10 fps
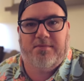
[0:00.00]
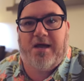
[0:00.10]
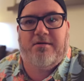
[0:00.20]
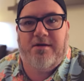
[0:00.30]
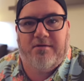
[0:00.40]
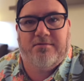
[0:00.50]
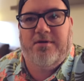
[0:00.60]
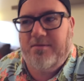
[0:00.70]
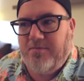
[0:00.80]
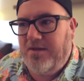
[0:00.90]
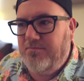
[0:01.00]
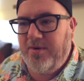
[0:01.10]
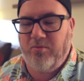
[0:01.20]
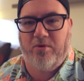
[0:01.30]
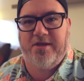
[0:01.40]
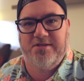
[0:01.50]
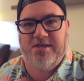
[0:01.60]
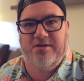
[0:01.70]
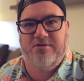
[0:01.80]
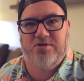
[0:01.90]
don't know, but we'll
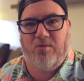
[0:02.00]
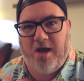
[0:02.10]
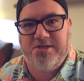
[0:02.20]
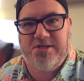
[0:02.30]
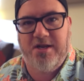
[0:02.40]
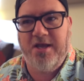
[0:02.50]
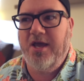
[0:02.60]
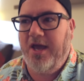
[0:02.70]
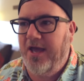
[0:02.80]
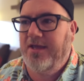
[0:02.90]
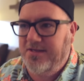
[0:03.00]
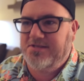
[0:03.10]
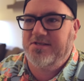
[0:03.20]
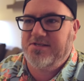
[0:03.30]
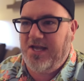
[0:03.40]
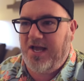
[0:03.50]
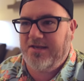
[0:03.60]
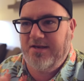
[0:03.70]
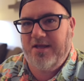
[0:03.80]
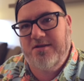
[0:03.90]
continue to watch it. Is the stock
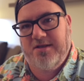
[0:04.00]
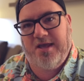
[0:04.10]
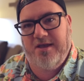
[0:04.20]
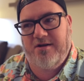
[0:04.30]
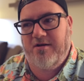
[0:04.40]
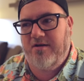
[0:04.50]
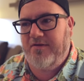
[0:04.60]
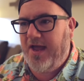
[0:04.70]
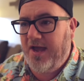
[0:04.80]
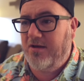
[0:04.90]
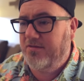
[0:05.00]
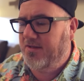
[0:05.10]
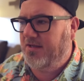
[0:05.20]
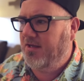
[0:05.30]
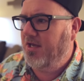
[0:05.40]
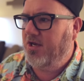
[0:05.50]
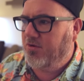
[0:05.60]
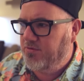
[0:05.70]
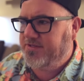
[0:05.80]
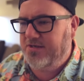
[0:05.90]
an indicator of how the
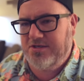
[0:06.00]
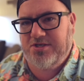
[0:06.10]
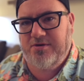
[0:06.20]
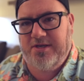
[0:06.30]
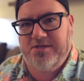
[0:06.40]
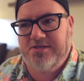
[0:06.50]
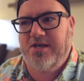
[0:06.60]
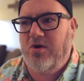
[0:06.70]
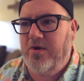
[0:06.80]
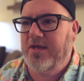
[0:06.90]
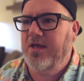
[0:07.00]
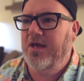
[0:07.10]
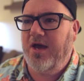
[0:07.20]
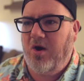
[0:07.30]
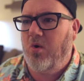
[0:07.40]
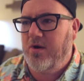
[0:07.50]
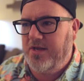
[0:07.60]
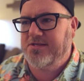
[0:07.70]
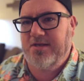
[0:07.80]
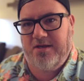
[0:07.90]
cruise industry is going, or
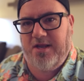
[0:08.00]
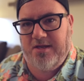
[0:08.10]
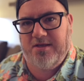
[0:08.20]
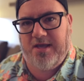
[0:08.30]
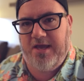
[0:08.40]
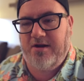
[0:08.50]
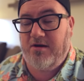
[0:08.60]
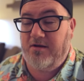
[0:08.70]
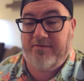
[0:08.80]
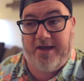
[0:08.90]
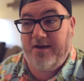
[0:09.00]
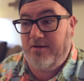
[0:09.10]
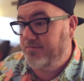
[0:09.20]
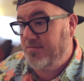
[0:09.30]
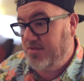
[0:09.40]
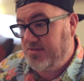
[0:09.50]
is it an indicator of how